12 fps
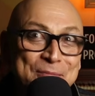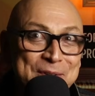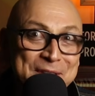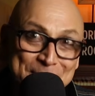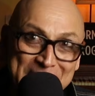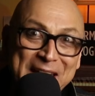
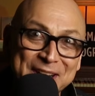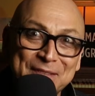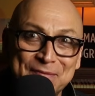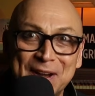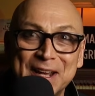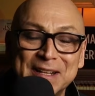with a
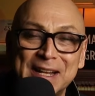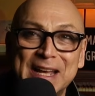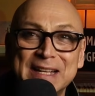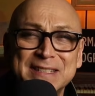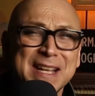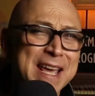magnifying
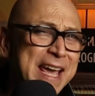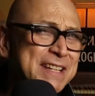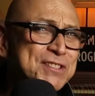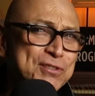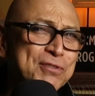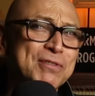glass.
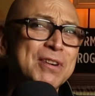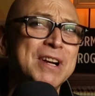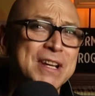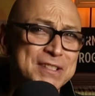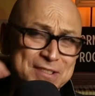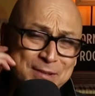And sure,
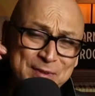some